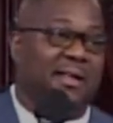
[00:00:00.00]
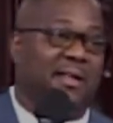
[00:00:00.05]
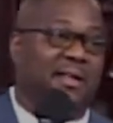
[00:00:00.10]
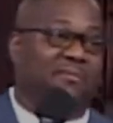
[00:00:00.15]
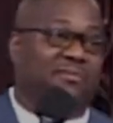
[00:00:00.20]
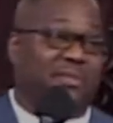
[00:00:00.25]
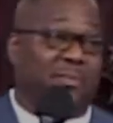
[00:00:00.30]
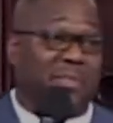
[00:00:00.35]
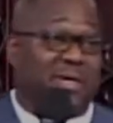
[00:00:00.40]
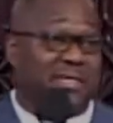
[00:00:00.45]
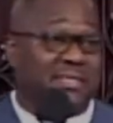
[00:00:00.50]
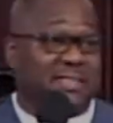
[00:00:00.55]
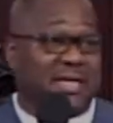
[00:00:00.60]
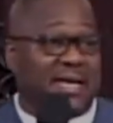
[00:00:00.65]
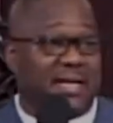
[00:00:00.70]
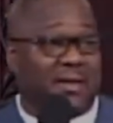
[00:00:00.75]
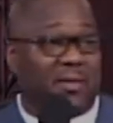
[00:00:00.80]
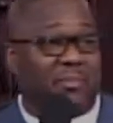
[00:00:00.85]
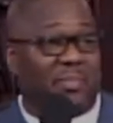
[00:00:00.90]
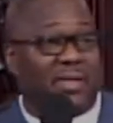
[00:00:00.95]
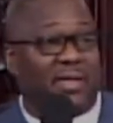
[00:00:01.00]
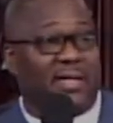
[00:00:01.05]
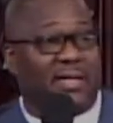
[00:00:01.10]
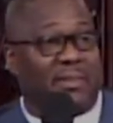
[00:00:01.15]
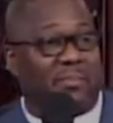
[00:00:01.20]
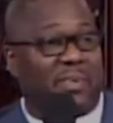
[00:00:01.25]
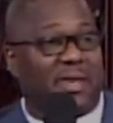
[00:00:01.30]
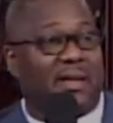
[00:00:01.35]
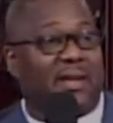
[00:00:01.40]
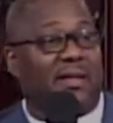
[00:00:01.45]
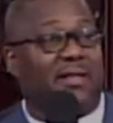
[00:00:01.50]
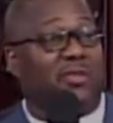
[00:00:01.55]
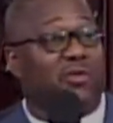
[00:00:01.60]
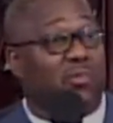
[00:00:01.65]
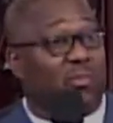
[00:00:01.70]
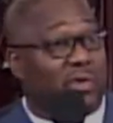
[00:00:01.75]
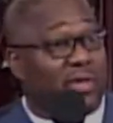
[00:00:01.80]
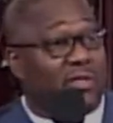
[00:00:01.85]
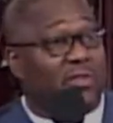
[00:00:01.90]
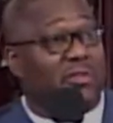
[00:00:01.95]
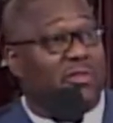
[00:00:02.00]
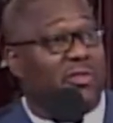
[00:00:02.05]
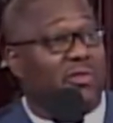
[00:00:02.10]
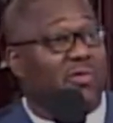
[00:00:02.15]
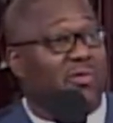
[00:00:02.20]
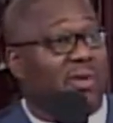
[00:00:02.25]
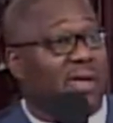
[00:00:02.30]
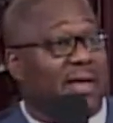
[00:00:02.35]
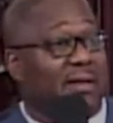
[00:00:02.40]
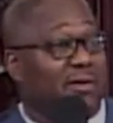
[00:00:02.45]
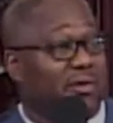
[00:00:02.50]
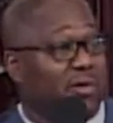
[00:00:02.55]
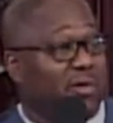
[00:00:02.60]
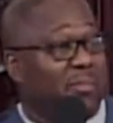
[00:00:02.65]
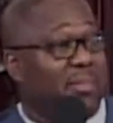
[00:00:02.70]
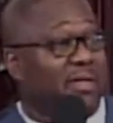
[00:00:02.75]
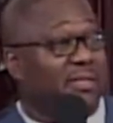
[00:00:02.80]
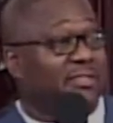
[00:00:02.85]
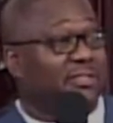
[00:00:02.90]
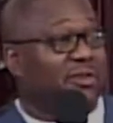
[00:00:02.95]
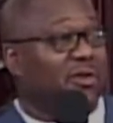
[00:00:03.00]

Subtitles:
If somebody's got an ability better than you, what do? I don't know about